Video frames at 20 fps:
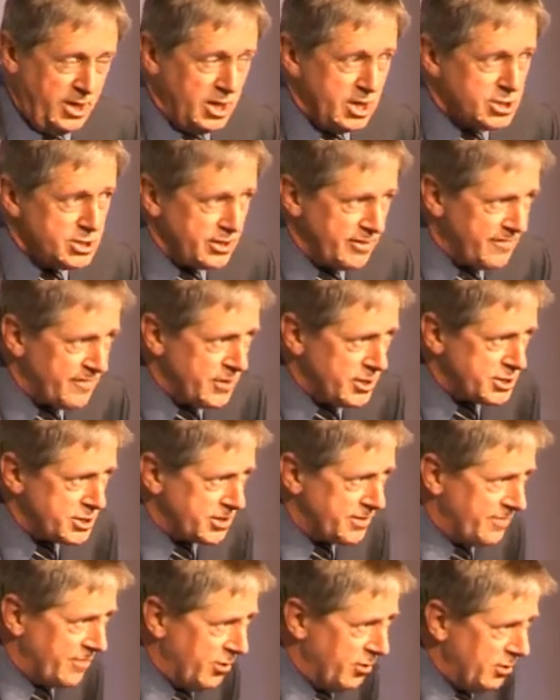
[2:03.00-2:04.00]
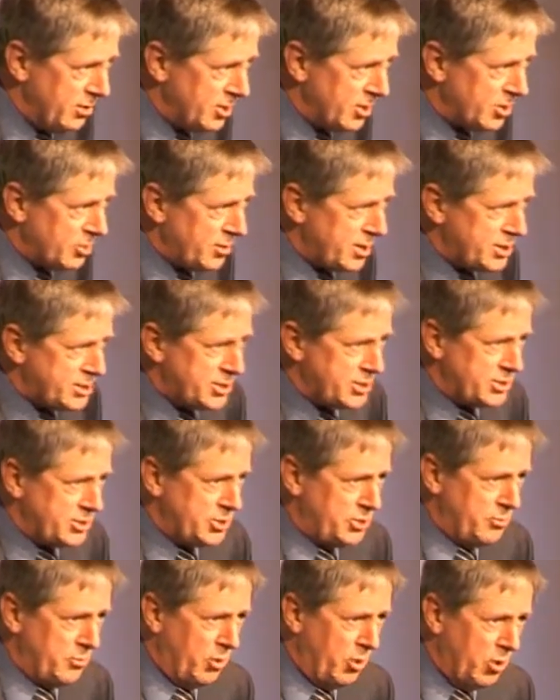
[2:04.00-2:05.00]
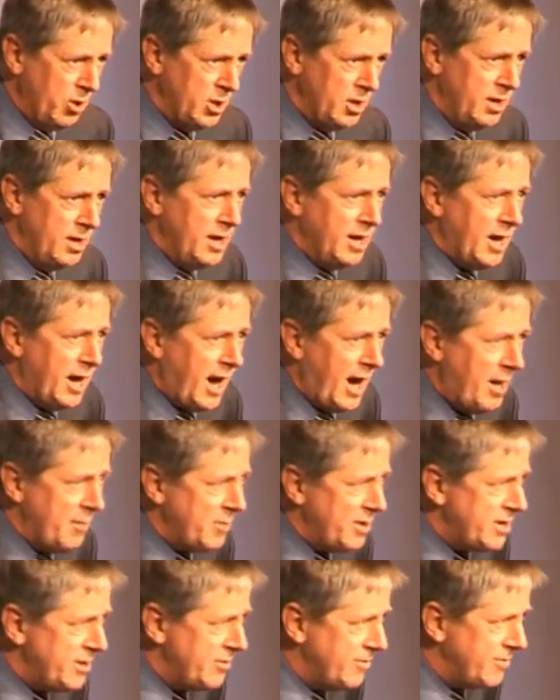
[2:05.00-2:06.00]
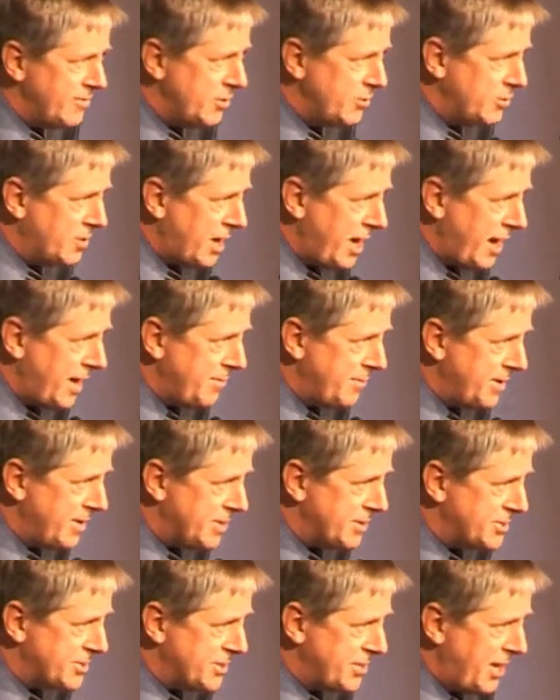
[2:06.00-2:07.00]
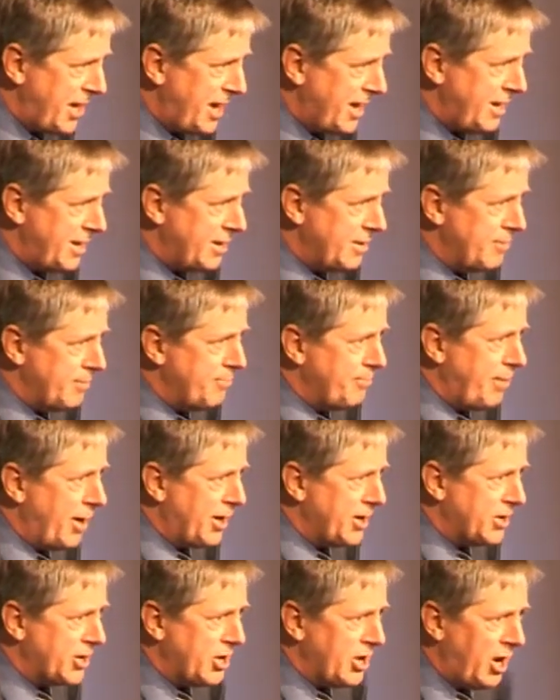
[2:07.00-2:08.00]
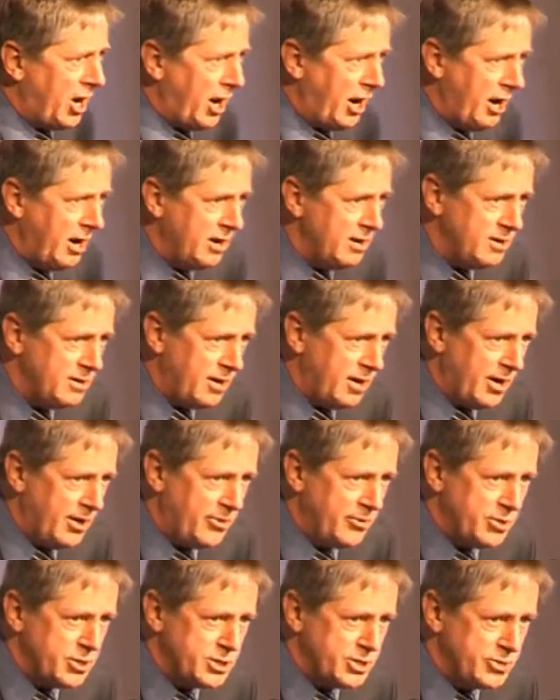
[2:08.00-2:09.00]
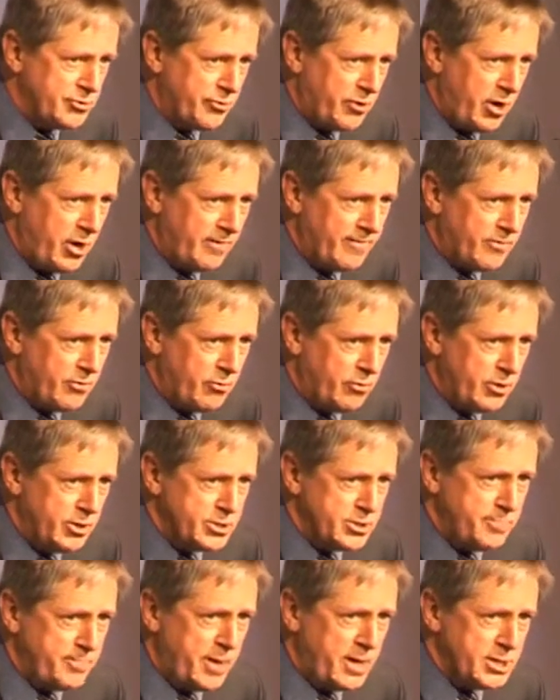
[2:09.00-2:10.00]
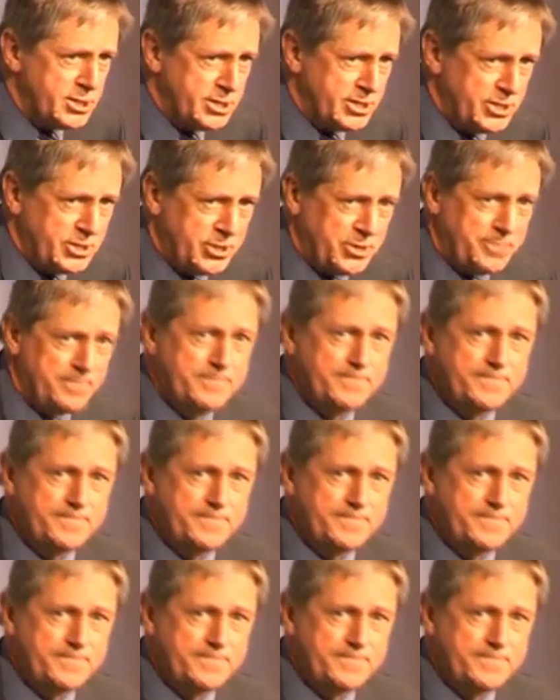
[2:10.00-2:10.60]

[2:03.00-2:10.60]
So first of all, a question to you all. How many of you came here today by car, either as a driver or as a passenger?